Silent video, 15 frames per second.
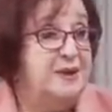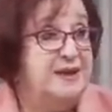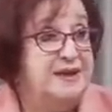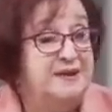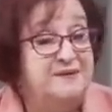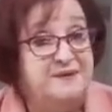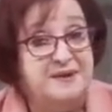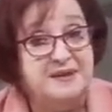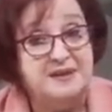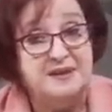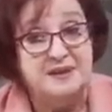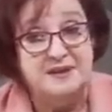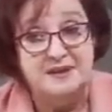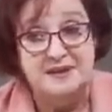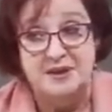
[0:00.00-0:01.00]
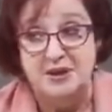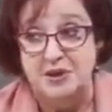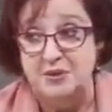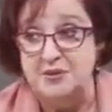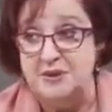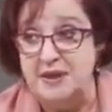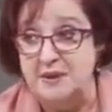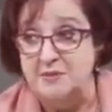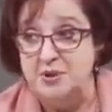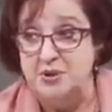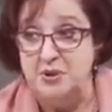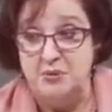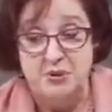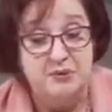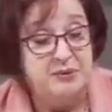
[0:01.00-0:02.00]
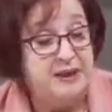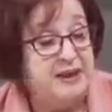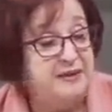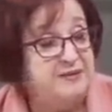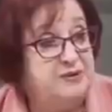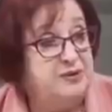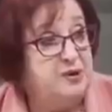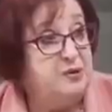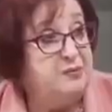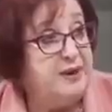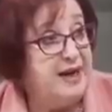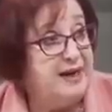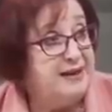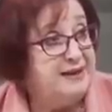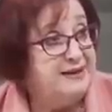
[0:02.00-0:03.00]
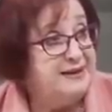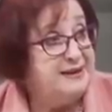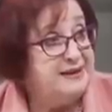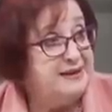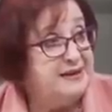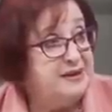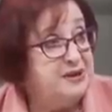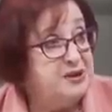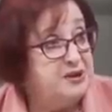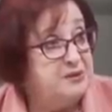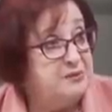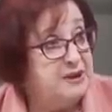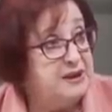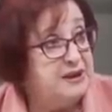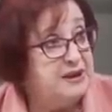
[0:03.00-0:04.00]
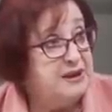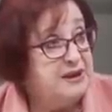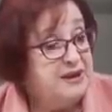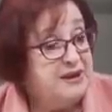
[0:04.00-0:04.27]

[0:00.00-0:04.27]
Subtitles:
But if this continues, I'm sure we will have to go back and get additional money.